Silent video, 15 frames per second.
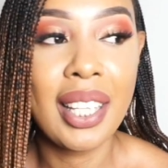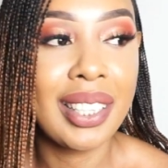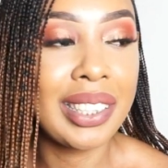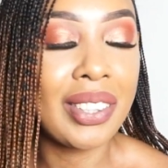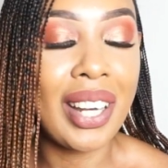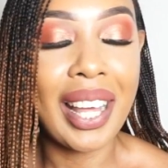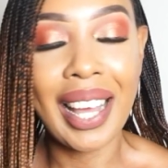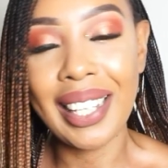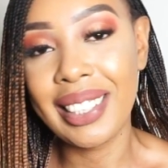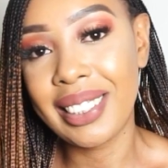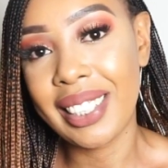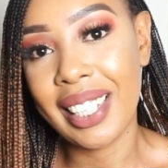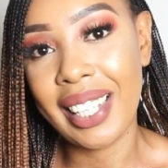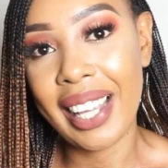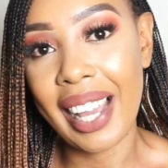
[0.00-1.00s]
That's all I can
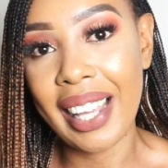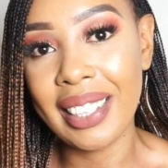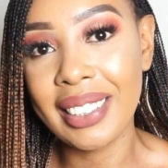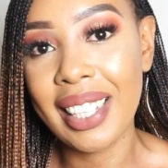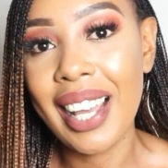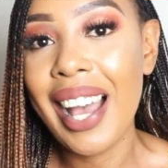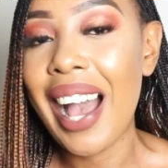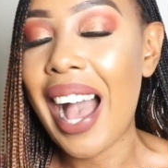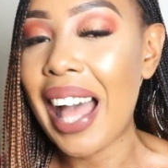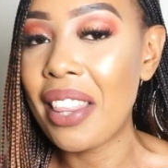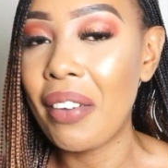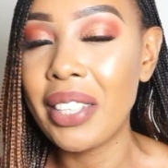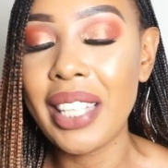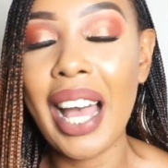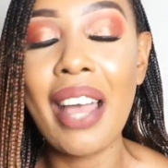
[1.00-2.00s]
say, guys.
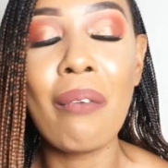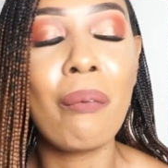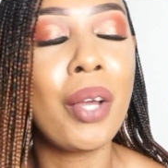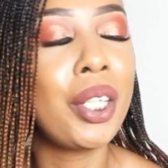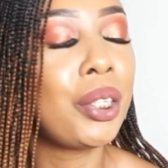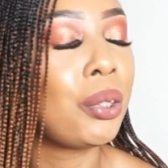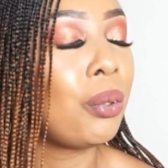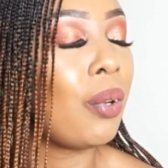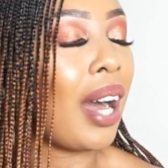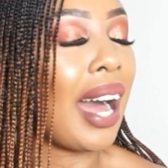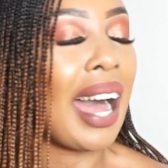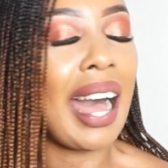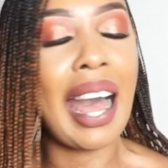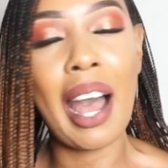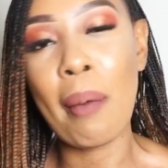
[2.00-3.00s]
Otherwise, I wish you a
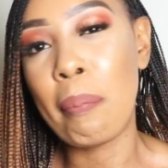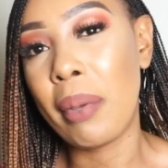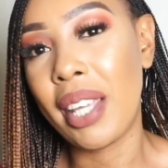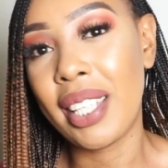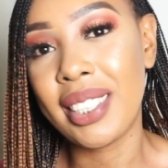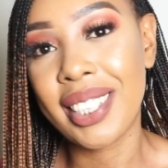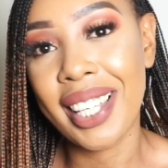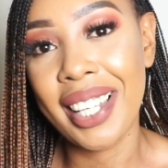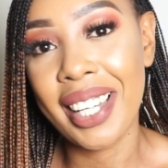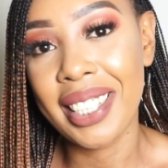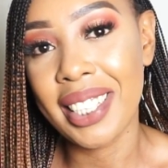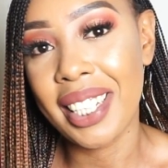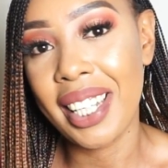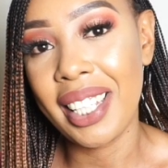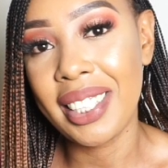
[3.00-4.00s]
happy skin
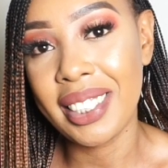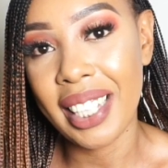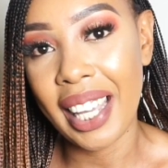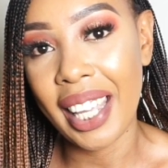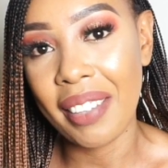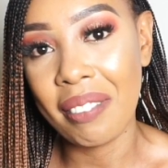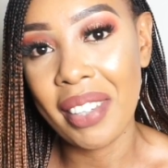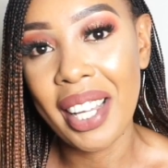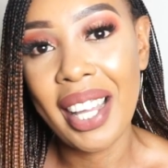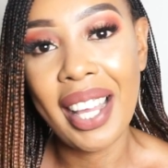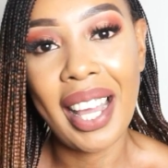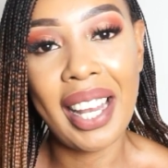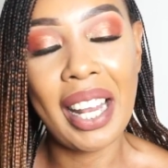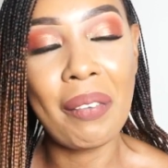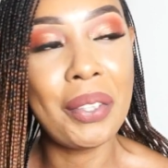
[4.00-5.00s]
lightening time,
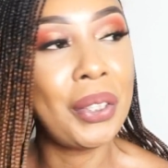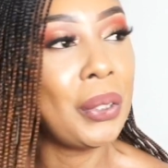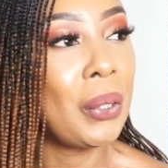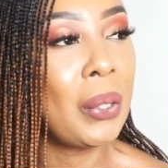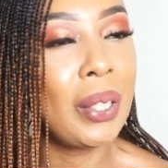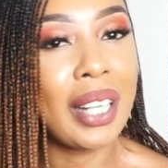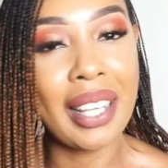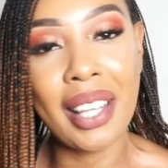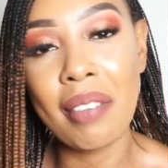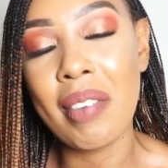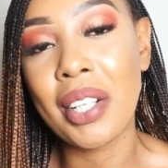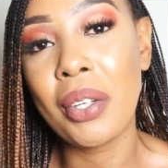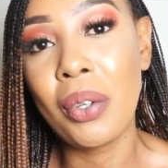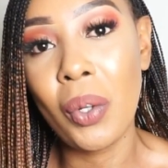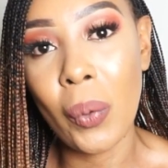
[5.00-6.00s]
and I wish you nothing
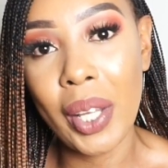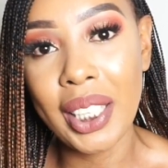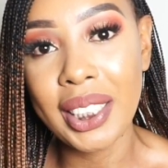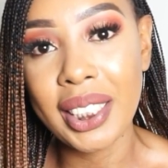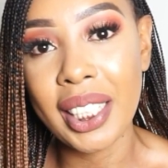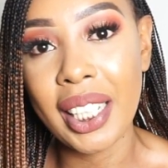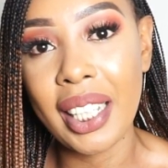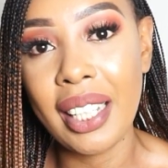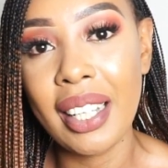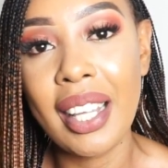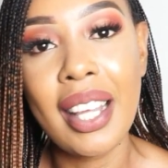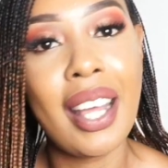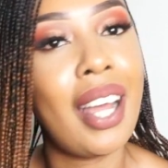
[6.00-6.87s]
but glowing skin.